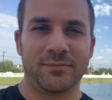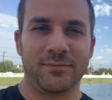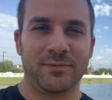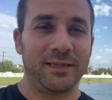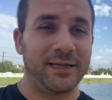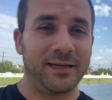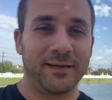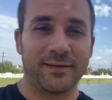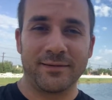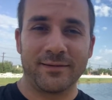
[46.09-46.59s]

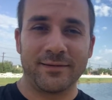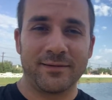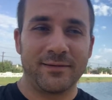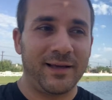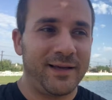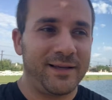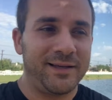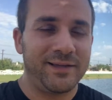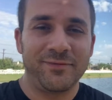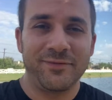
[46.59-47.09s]
Like
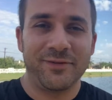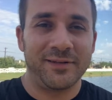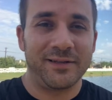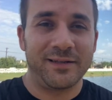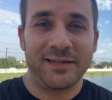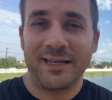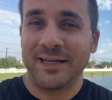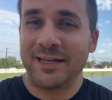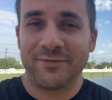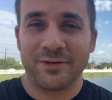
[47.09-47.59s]
not even
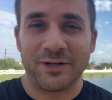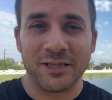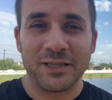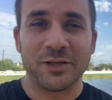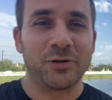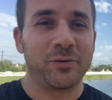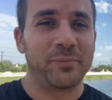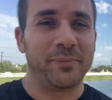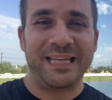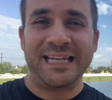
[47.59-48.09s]
not even a
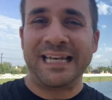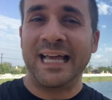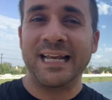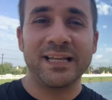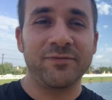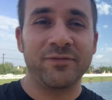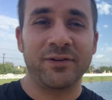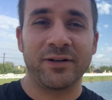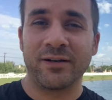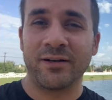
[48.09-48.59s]
little bit, not
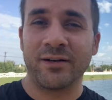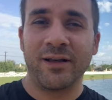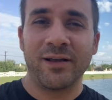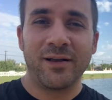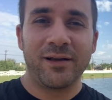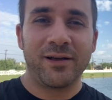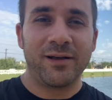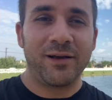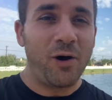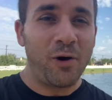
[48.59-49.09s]
even
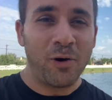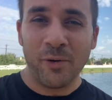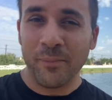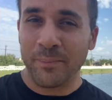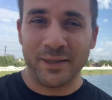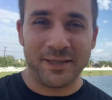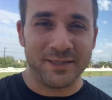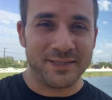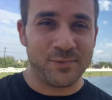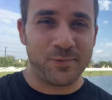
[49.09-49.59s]

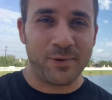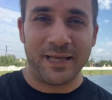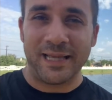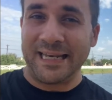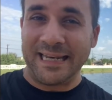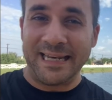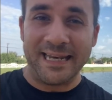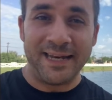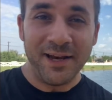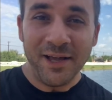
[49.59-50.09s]
armpit sweat,
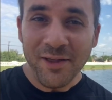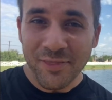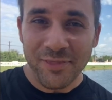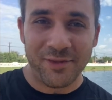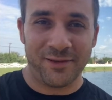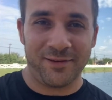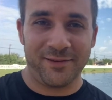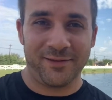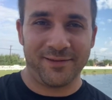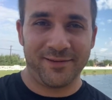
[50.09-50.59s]

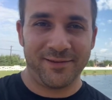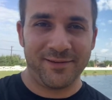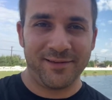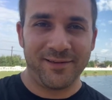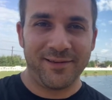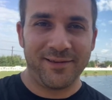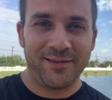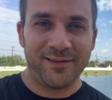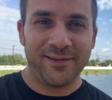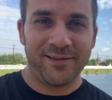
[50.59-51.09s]
nothing.
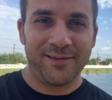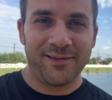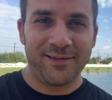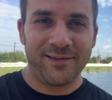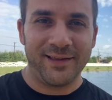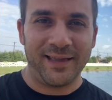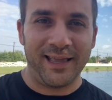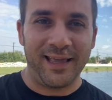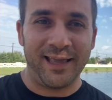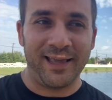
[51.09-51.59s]

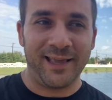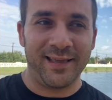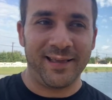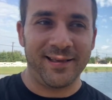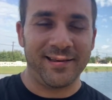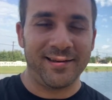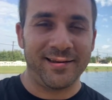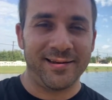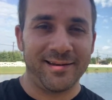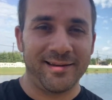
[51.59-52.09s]

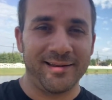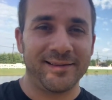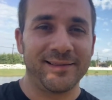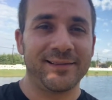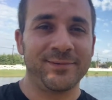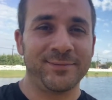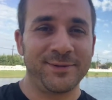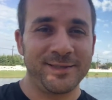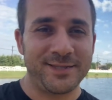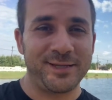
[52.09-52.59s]
And
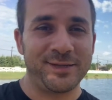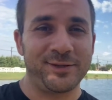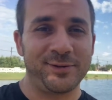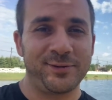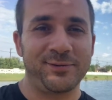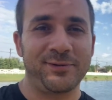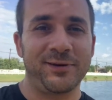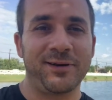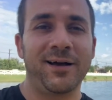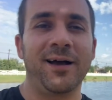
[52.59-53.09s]
let me tell you,
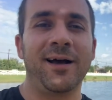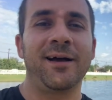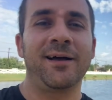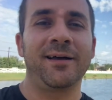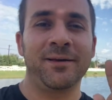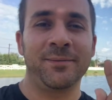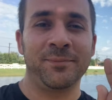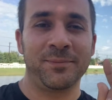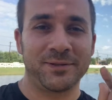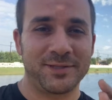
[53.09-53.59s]
I
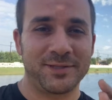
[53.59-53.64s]
am a